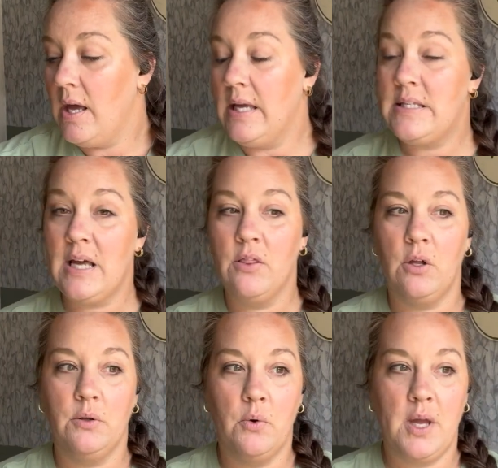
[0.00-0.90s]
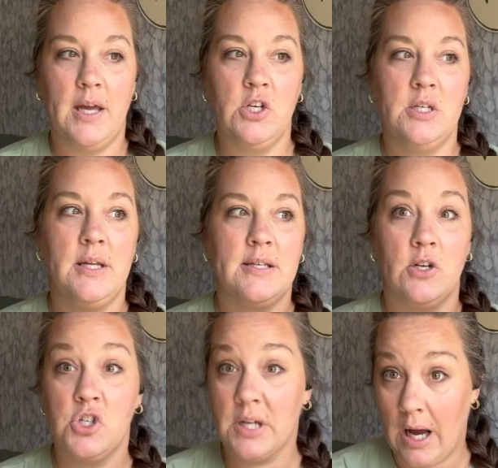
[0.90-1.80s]
It's the location that's on
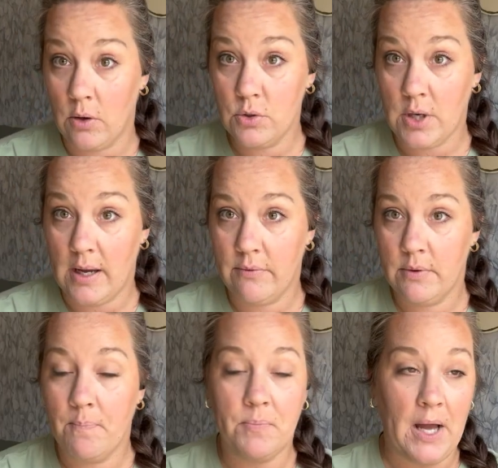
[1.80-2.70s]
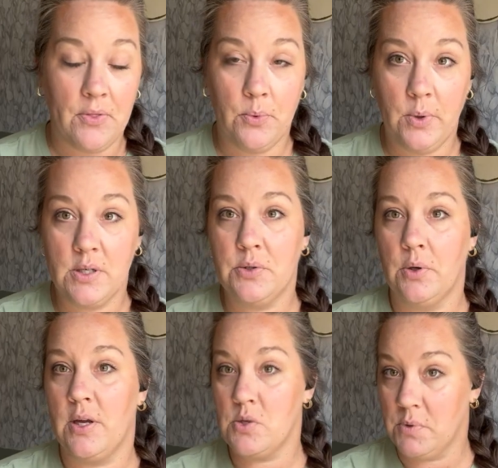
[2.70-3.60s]
Chicago Drive, not the Wilson
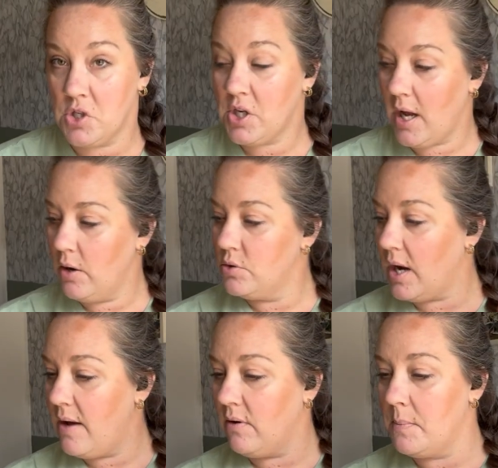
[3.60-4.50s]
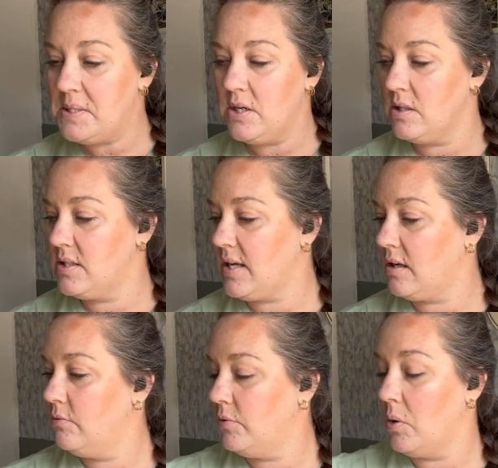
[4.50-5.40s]
location, but the Chicago Drive upstairs on the
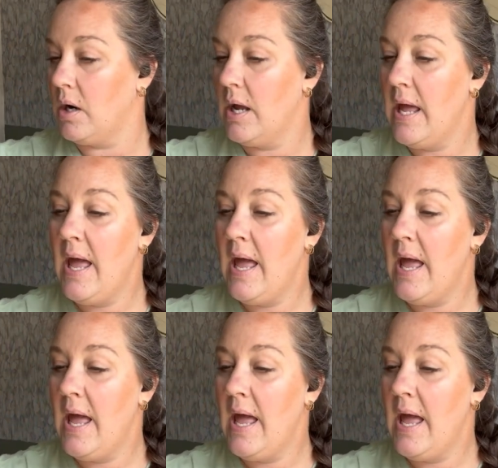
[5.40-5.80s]
second floor.